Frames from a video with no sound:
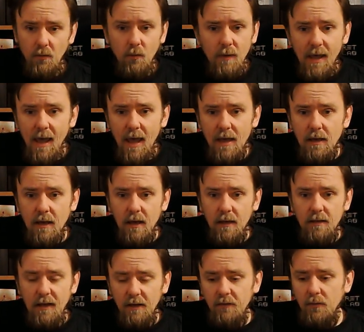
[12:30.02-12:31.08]
okay.
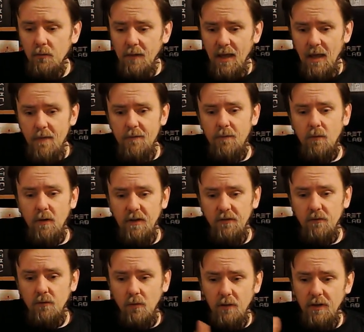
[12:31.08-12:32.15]
That's okay for a
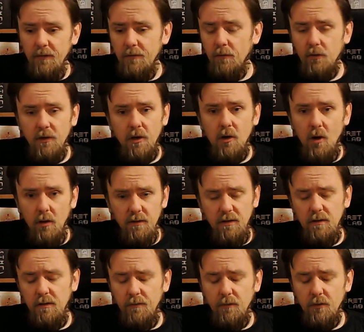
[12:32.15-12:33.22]
story and for the
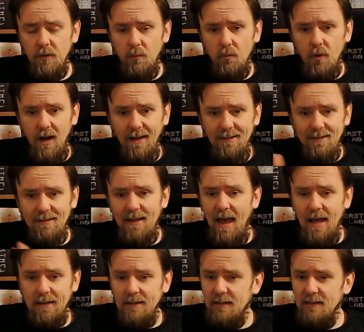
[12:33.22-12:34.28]
content and for the price
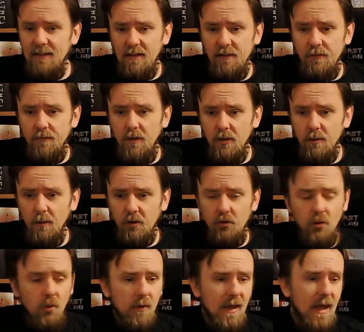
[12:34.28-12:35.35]
tag. That's very
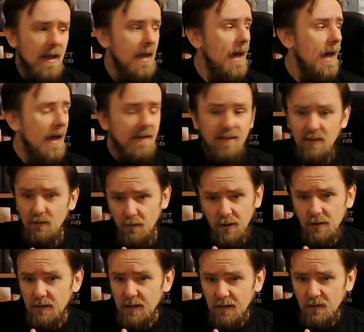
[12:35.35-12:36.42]
much okay. And then you've
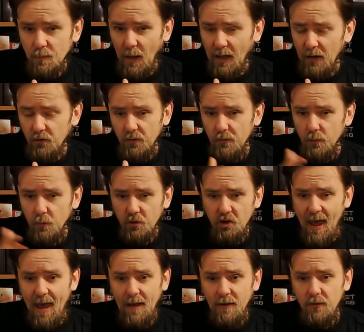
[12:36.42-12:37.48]
got the expansions which
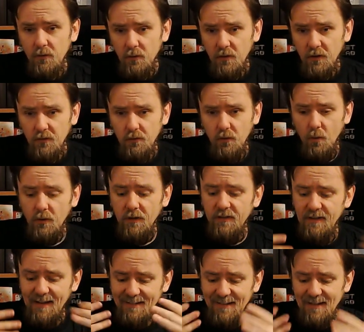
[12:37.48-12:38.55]
add to the
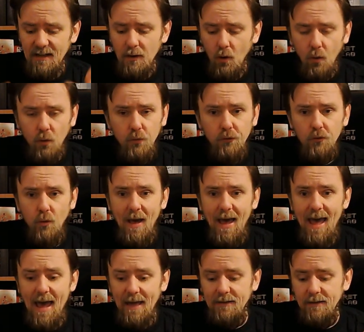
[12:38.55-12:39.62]
stories, and they also
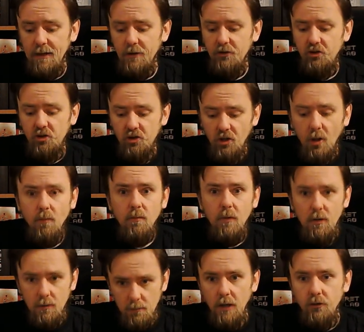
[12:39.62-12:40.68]
add some
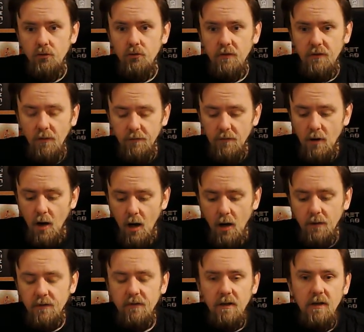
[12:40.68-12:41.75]
hundreds of
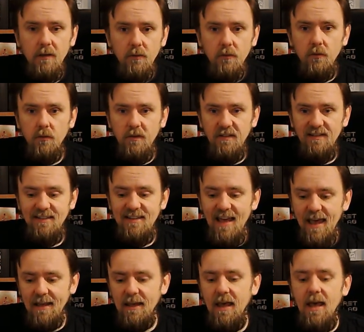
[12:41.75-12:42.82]
cards into this
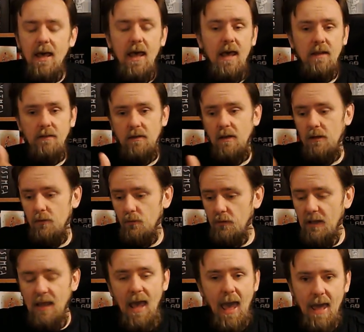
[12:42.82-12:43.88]
deck, and
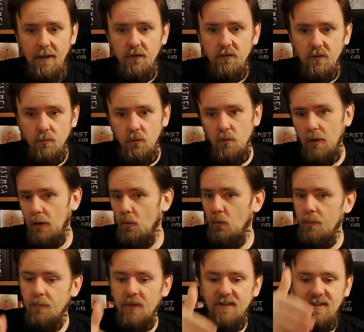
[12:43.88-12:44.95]
they add some new
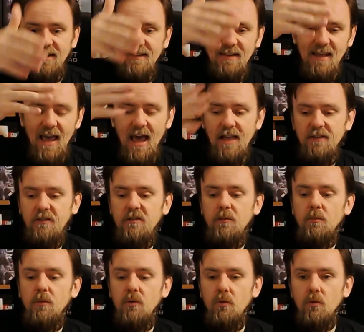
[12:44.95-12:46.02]
equipment, and they add
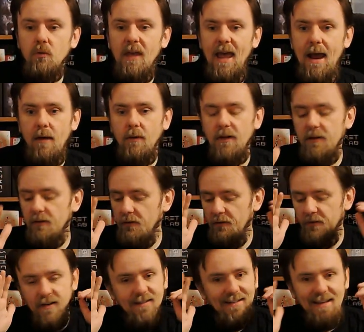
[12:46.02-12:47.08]
some new
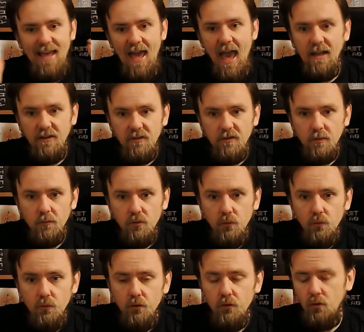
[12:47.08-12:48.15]
characters, and they add some
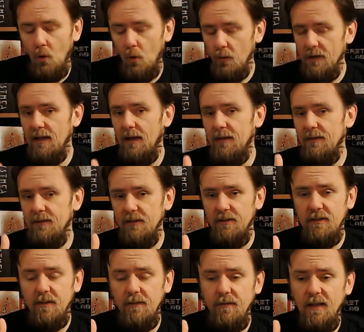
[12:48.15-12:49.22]
new storylines and
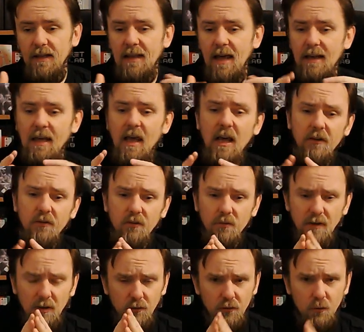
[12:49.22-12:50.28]
stuff like that. So
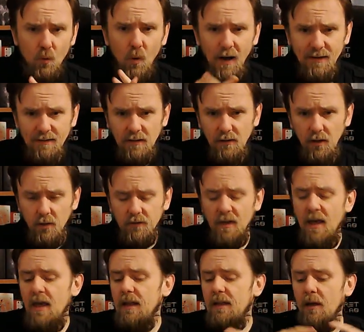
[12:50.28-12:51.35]
there is quite a lot.
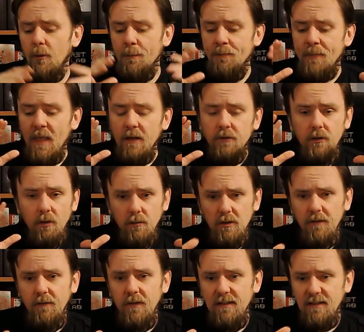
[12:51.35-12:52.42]
Now, the
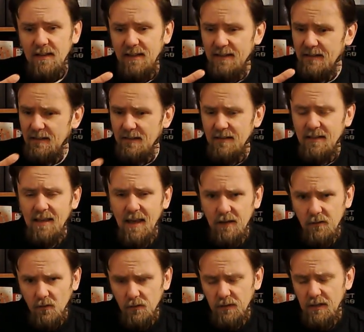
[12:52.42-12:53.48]
only thing that I didn't
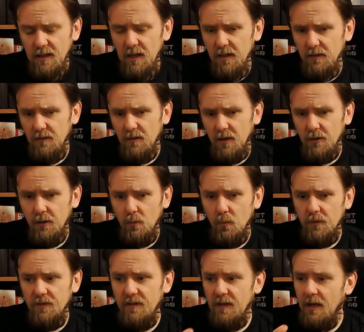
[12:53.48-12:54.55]
get on the Kickstarter
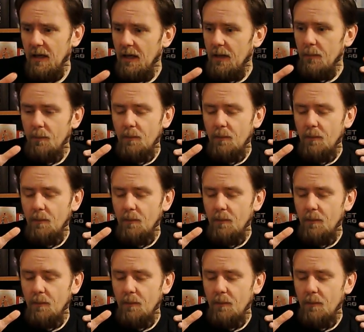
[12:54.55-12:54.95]
was the